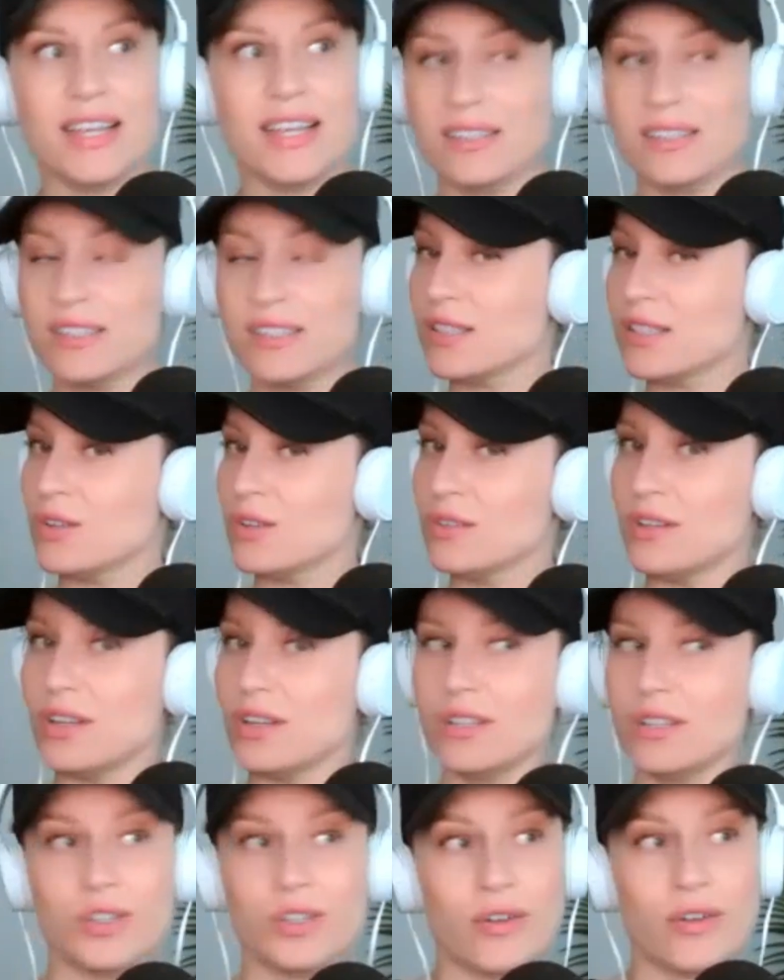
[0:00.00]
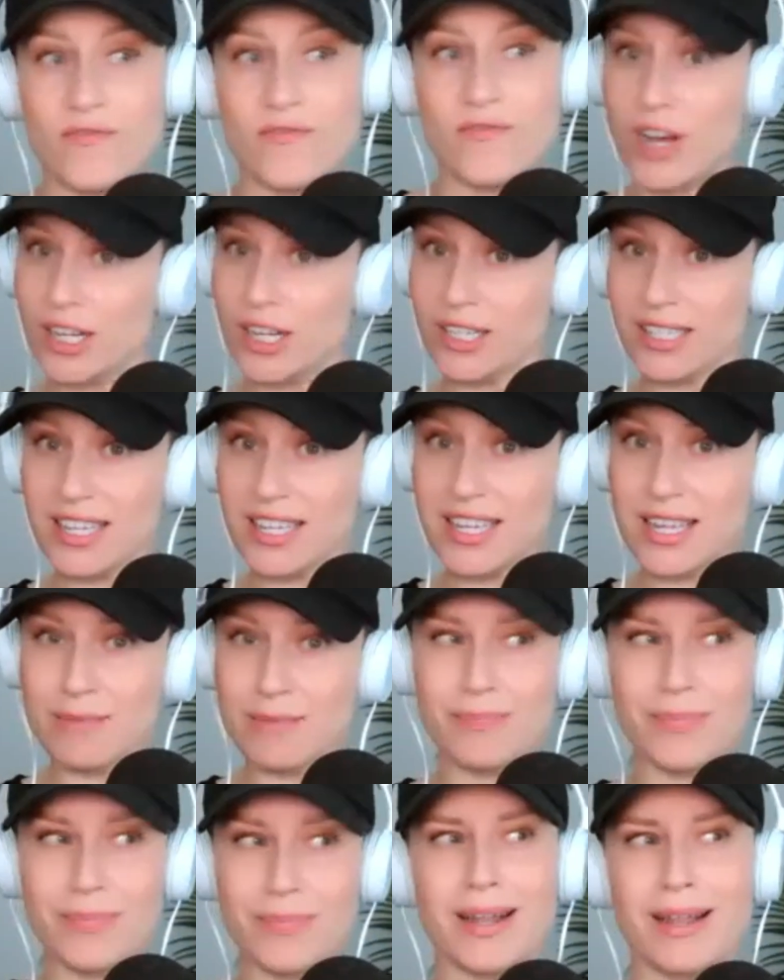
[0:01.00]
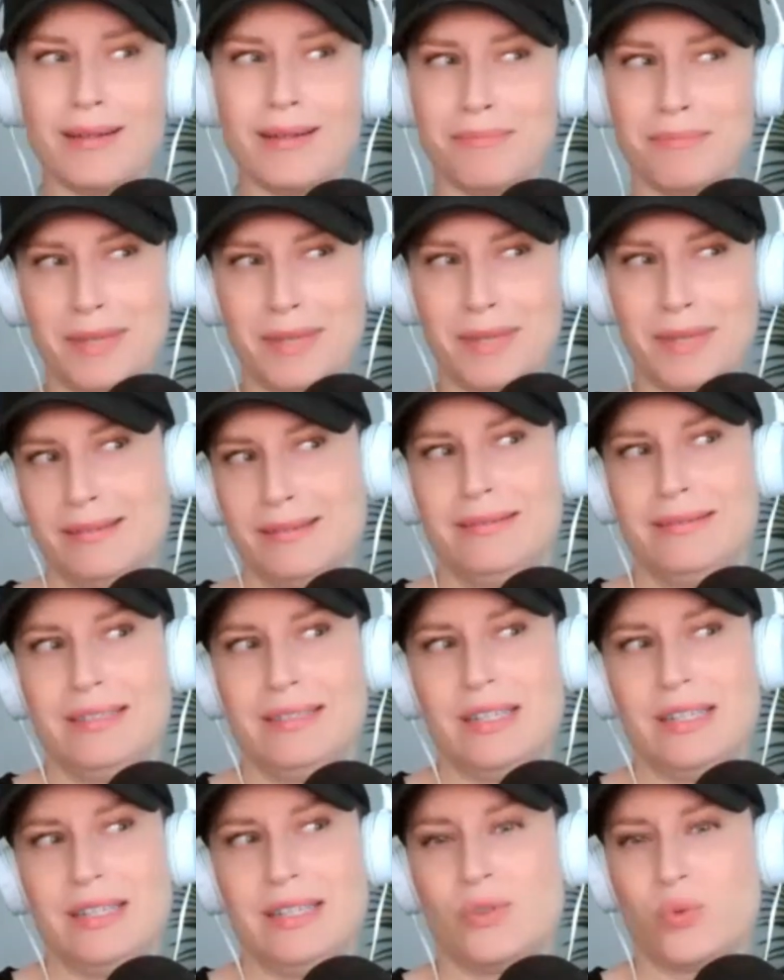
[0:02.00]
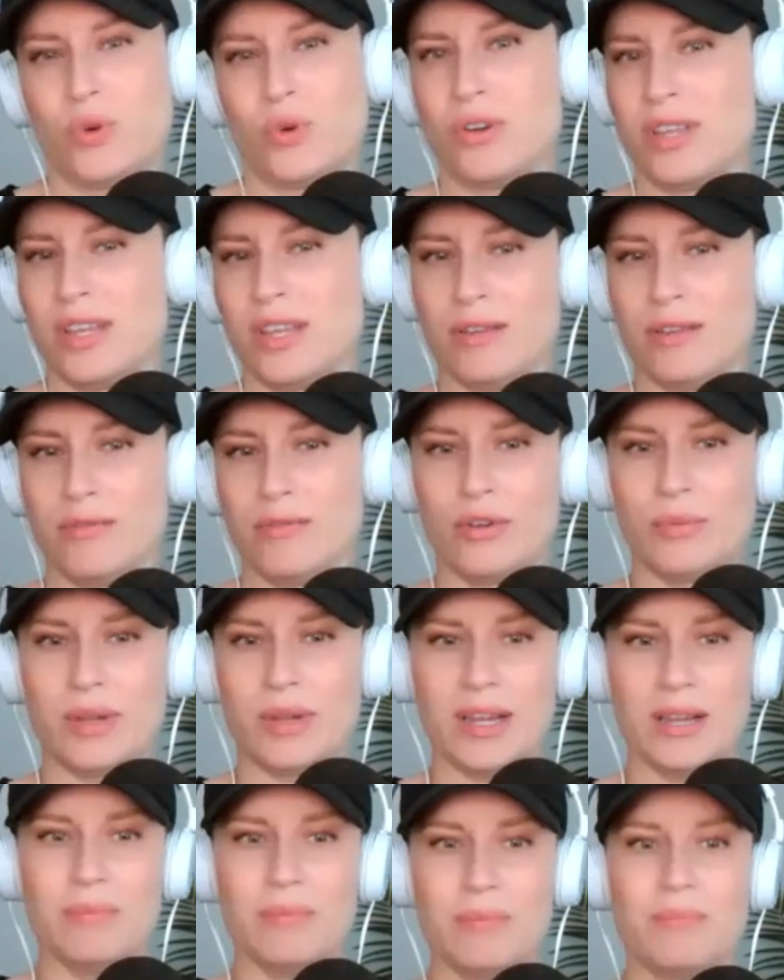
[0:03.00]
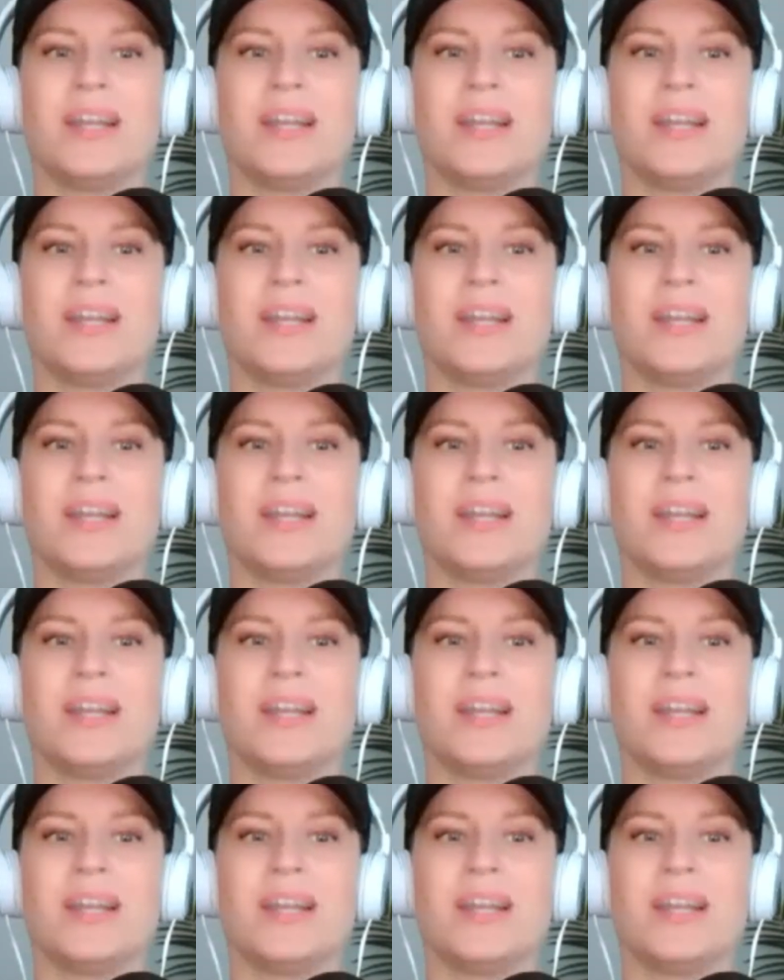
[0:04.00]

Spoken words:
It's a little funky, but it is working for me.